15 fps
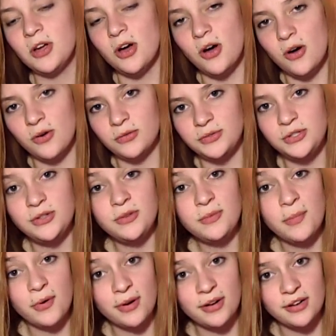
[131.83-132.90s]
Go to
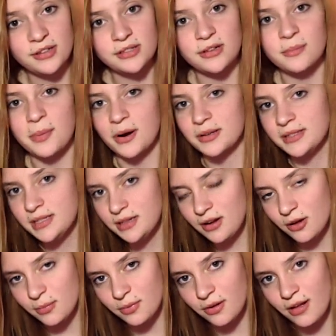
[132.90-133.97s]
Borders or Barnes &
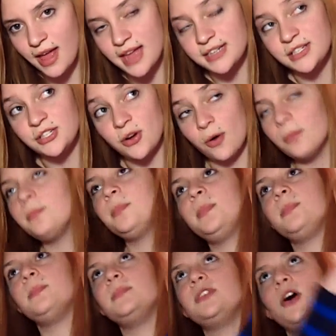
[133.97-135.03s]
Noble, and
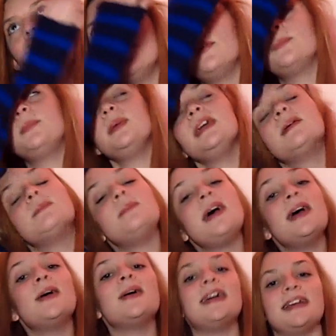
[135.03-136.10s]
don't be
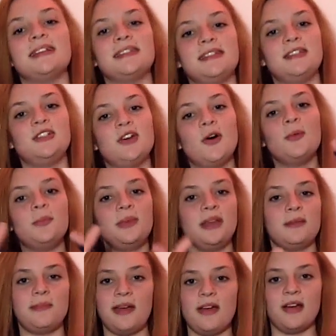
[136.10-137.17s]
embarrassed. Don't
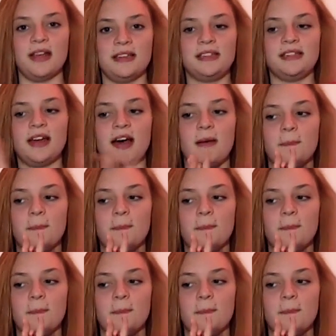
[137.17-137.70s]
be embarrassed.